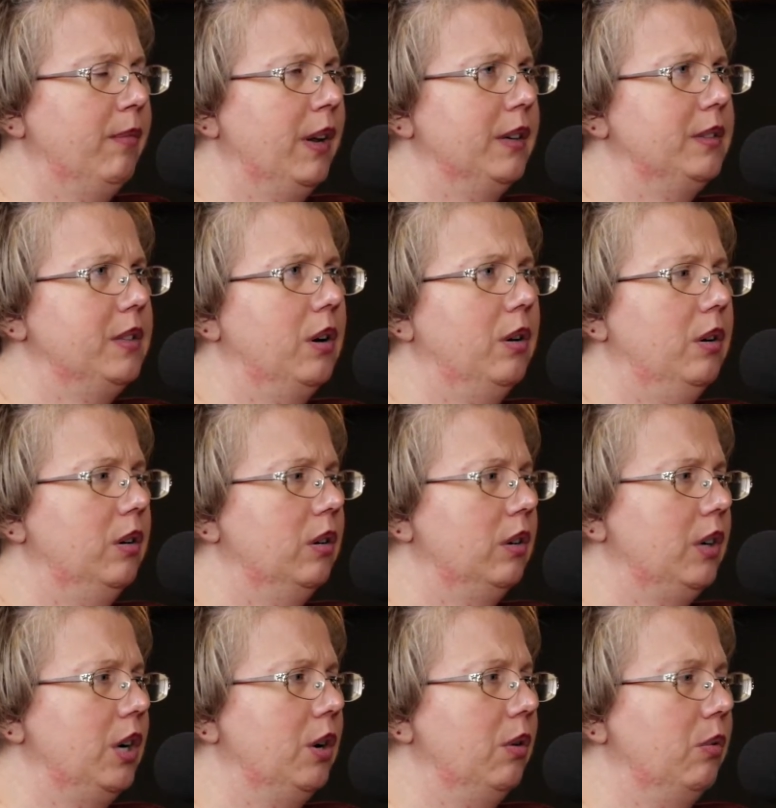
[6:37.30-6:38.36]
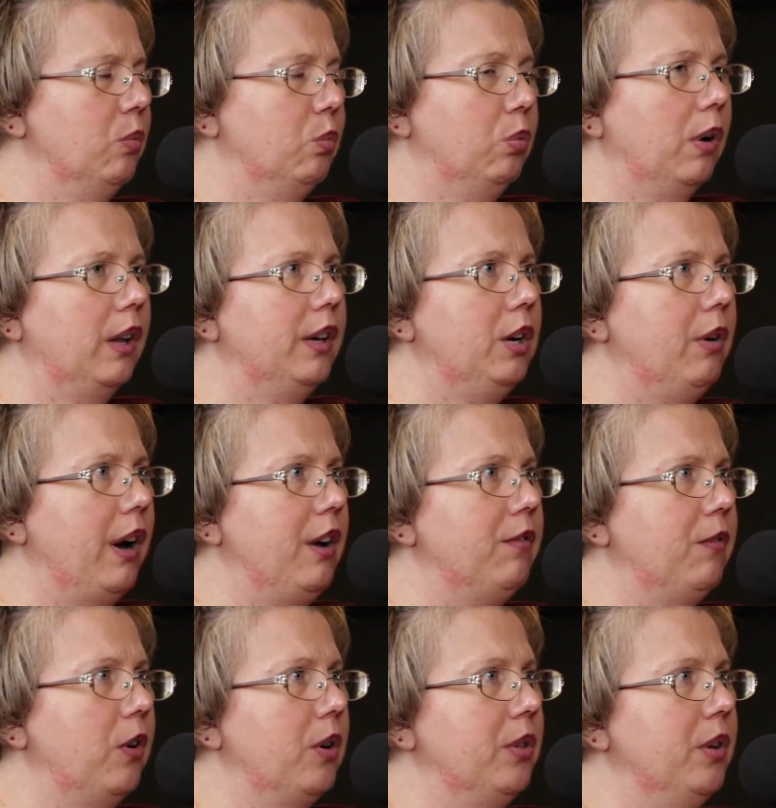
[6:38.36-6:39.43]
So, really great
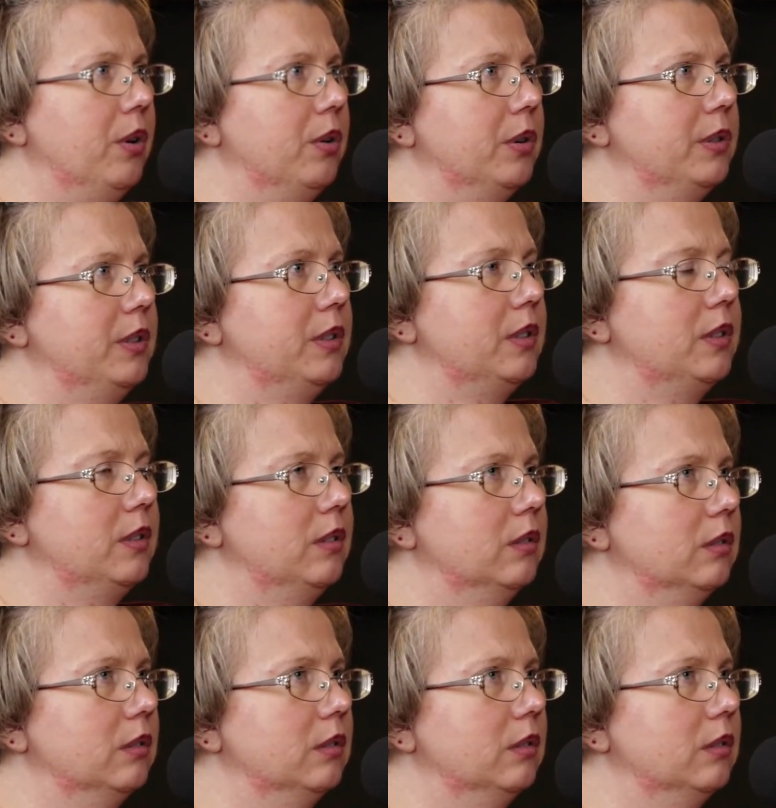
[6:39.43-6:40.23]
for those,